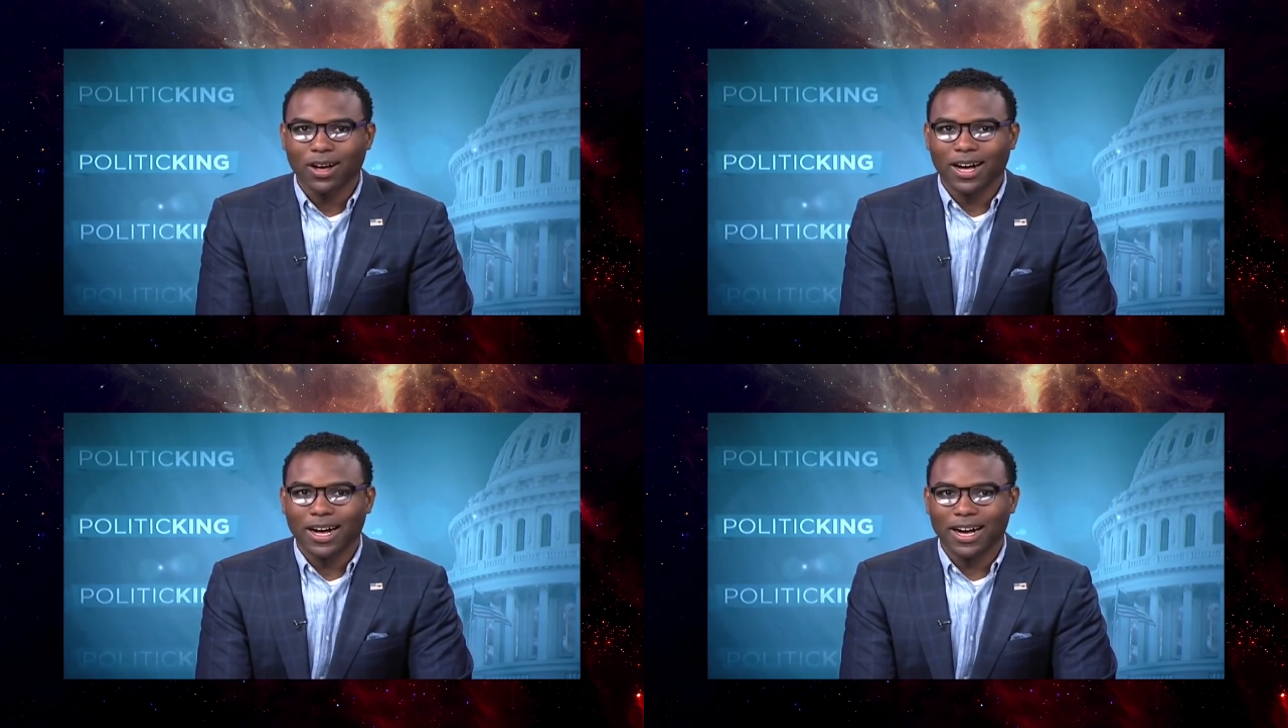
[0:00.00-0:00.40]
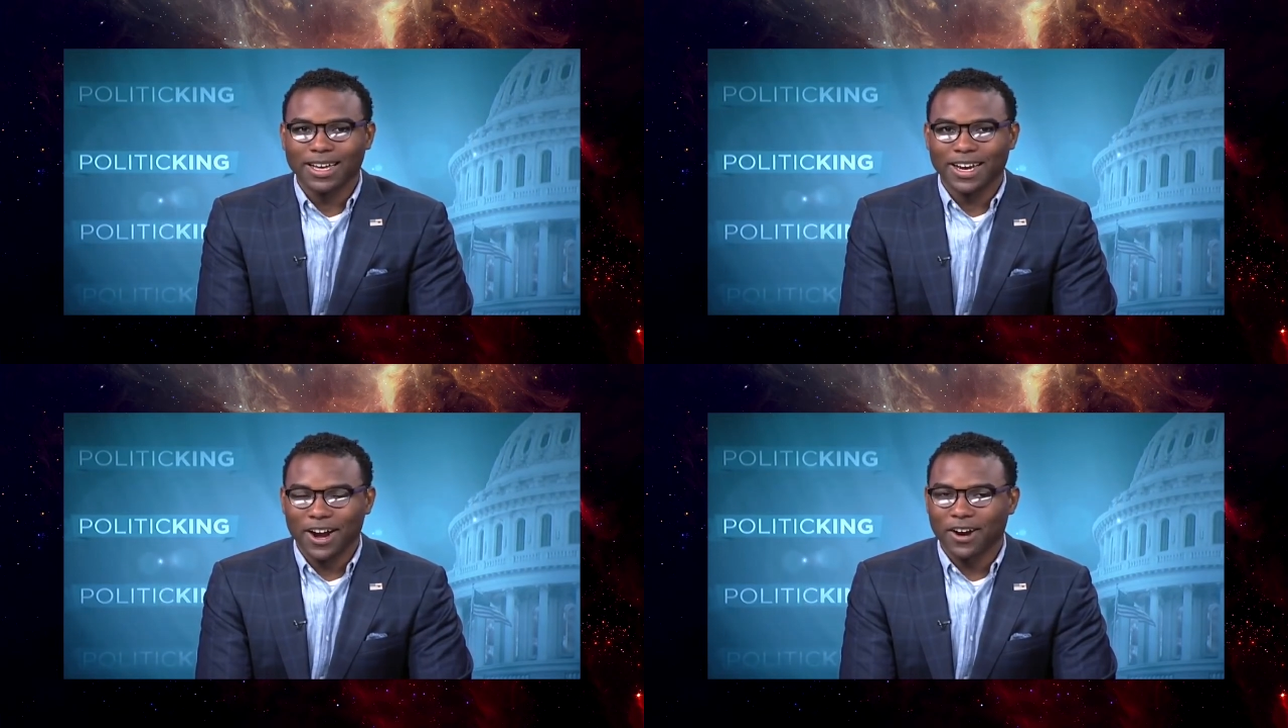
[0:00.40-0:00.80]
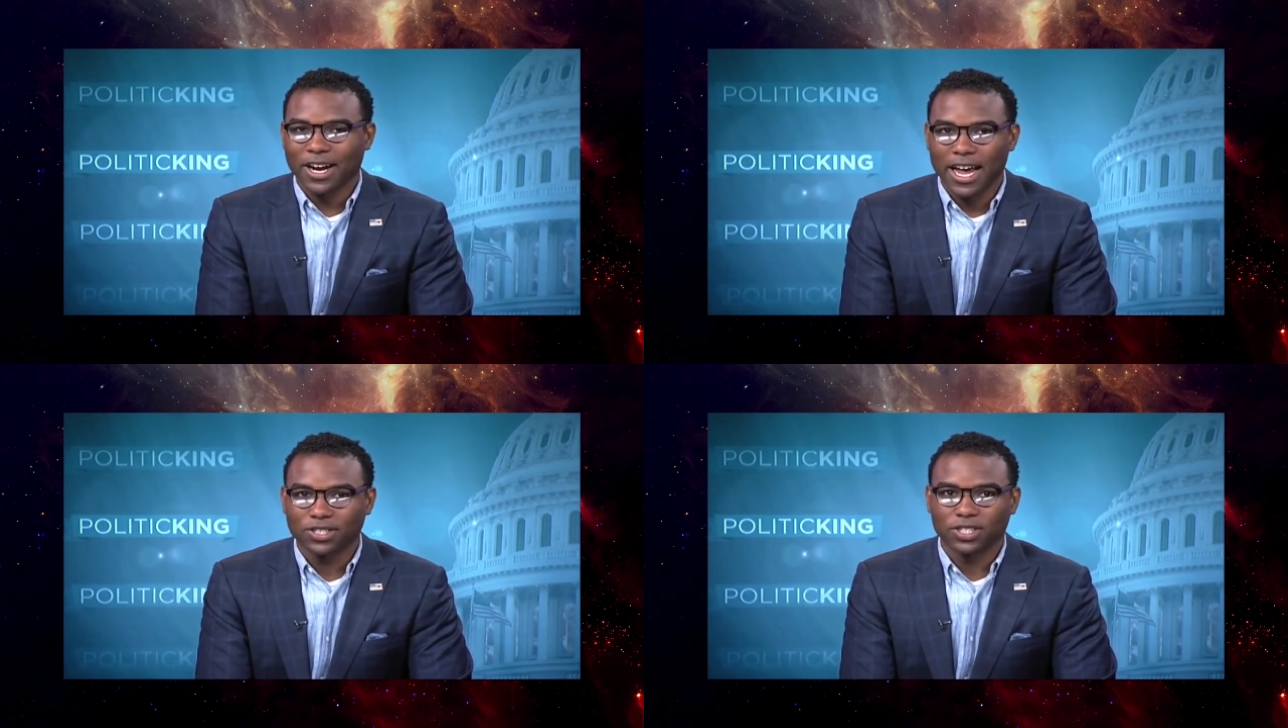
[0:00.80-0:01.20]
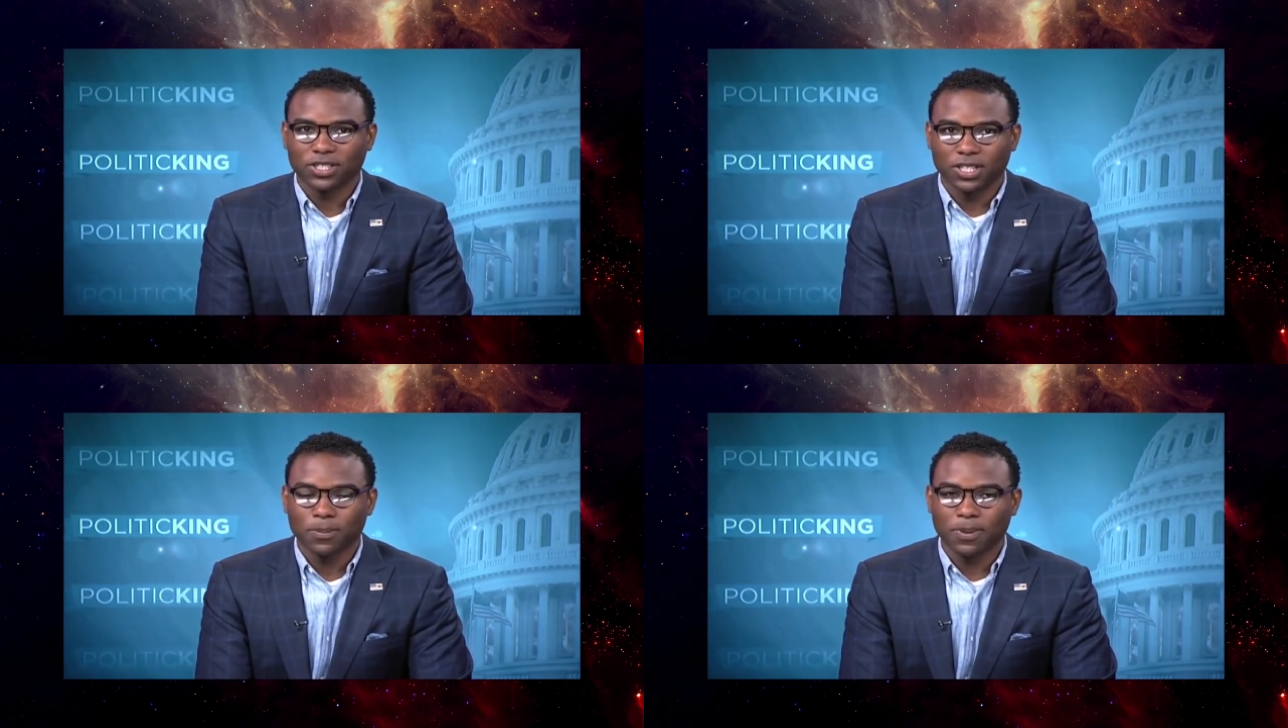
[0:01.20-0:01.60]
uh, and Eric Cantor
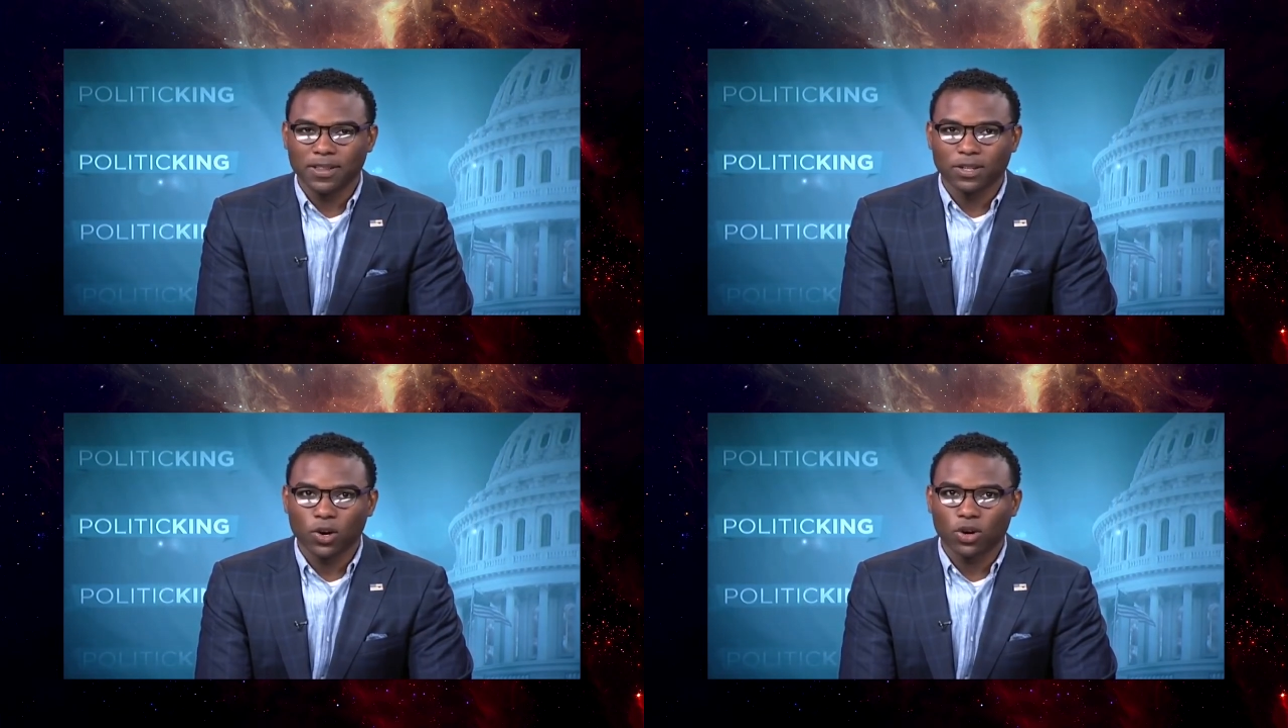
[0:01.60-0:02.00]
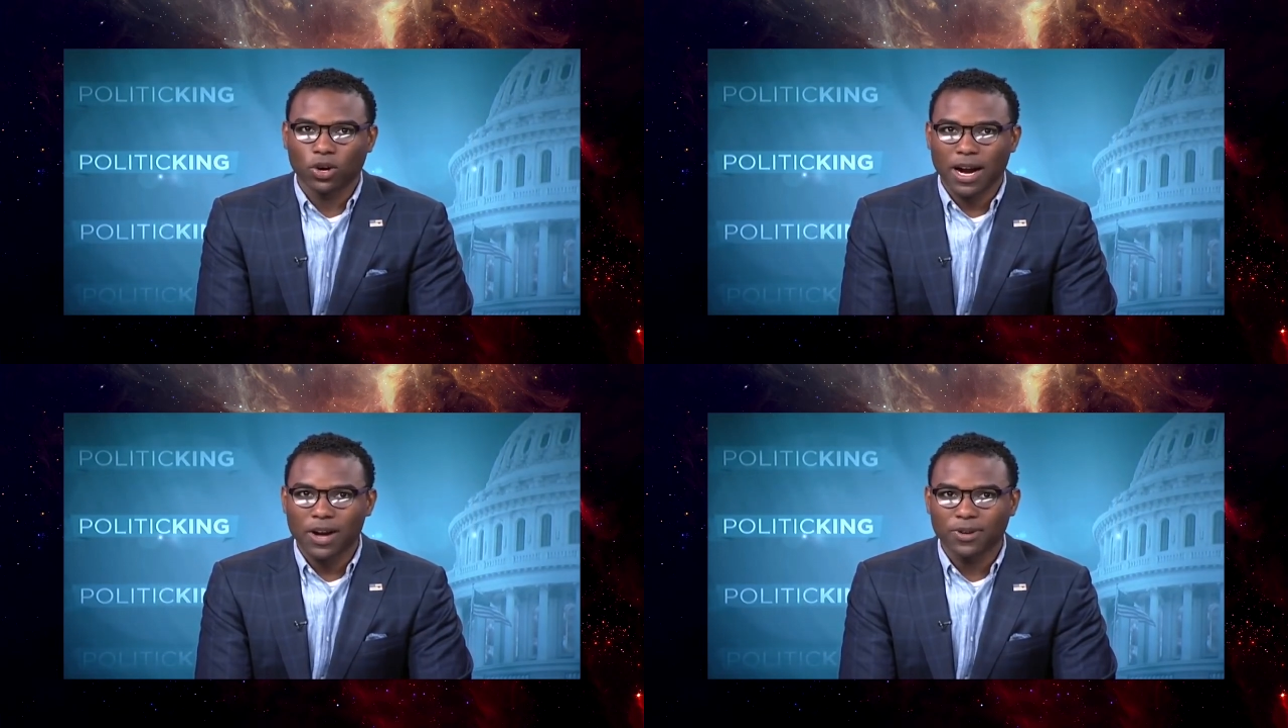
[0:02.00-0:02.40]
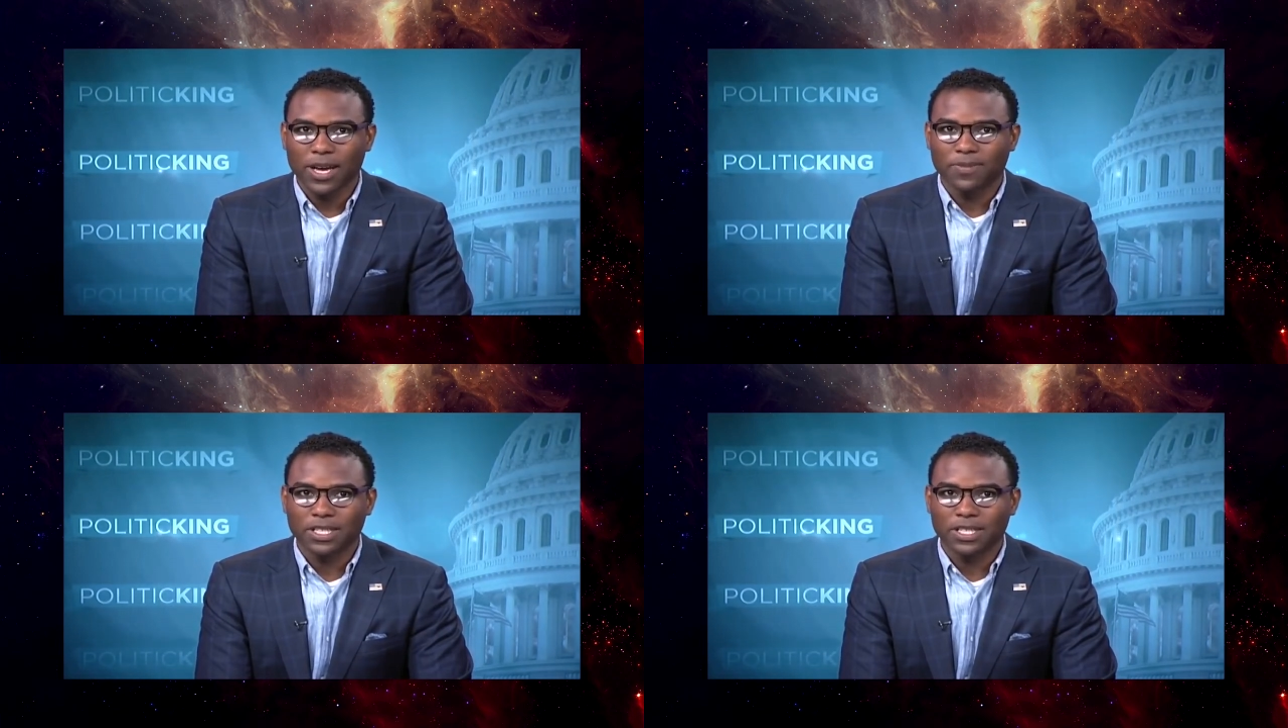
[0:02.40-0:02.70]
just didn't play the local ground game.